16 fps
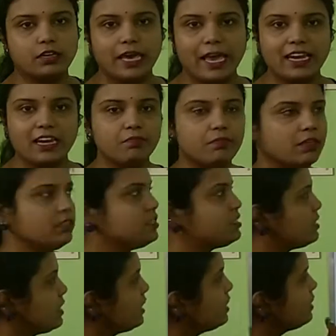
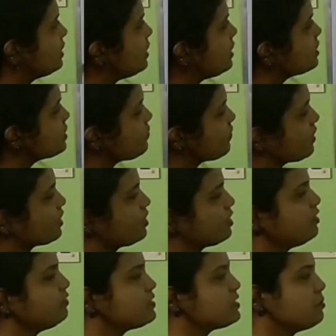elements in these
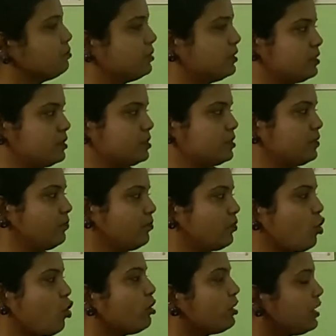figurative symbols
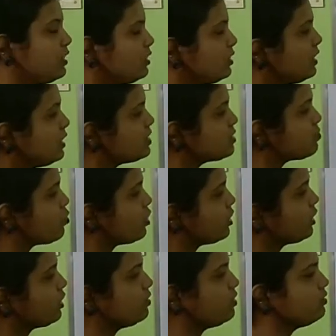or in these
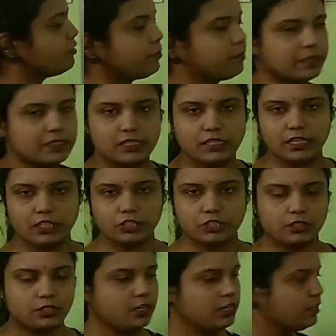molecular
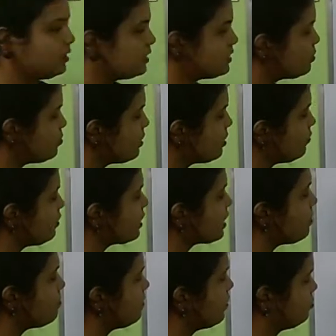representation. These are one of the
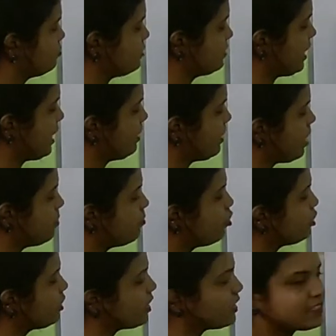compounds, and
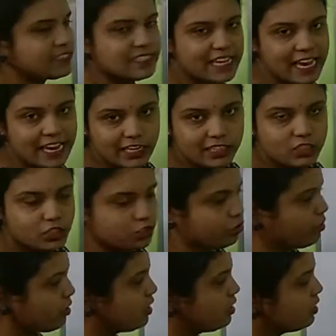ammonia is
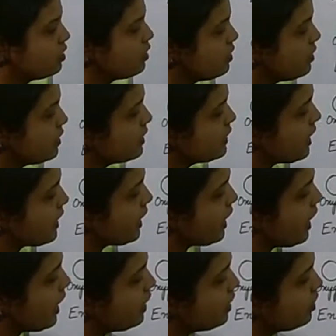NH3,
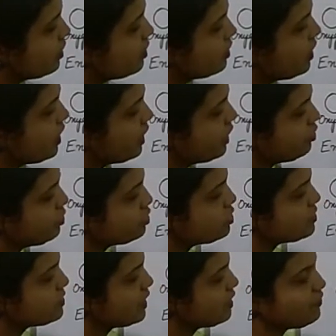
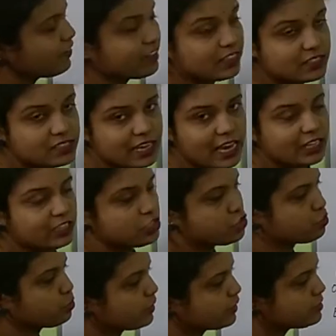hydrogen sulfide is
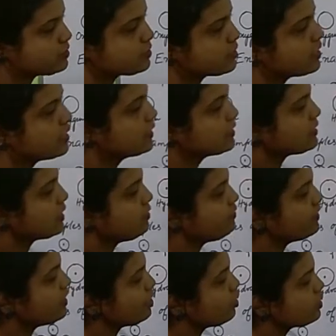H2S,
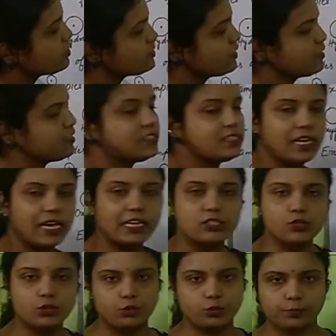sulfur dioxide is
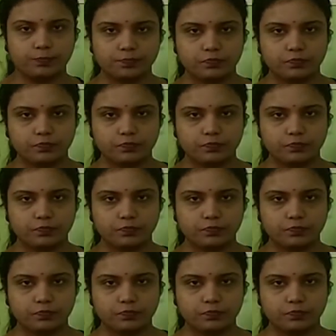SO2.